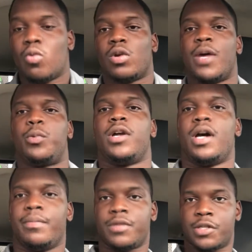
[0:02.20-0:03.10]
What
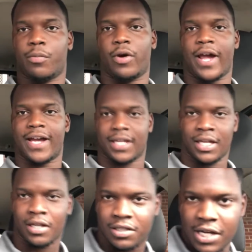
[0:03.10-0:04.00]
up? It's your boy
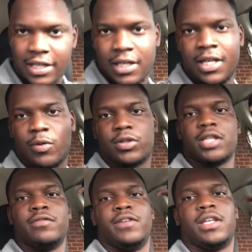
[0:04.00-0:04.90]
Akie, checking in here with
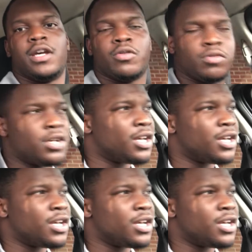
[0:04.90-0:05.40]
another video.